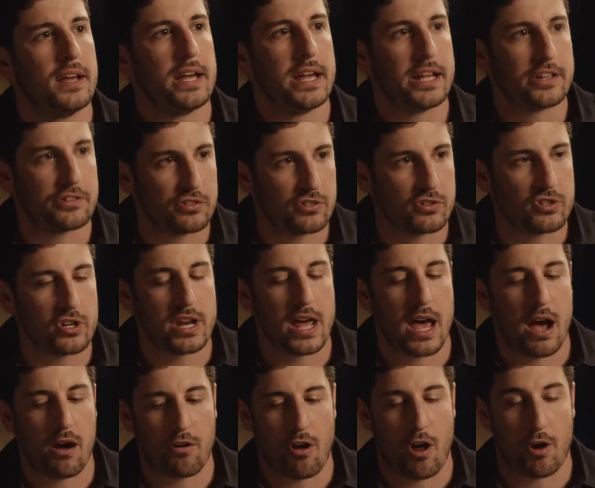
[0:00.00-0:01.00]
it stood
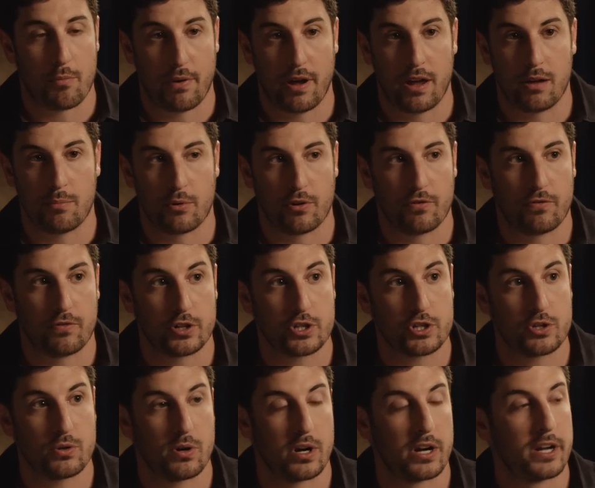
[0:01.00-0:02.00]
out on paper for
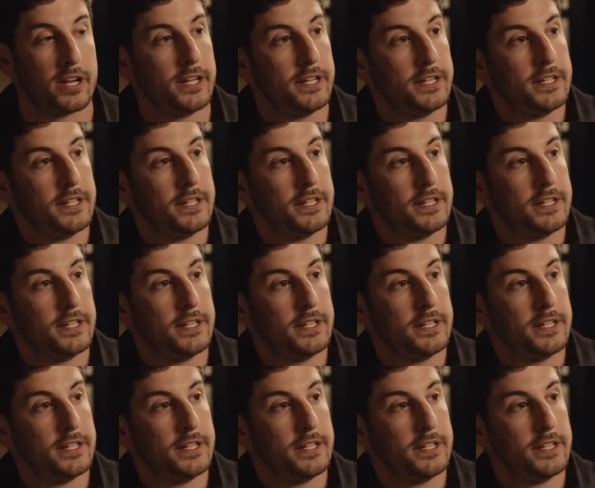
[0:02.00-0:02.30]
sure.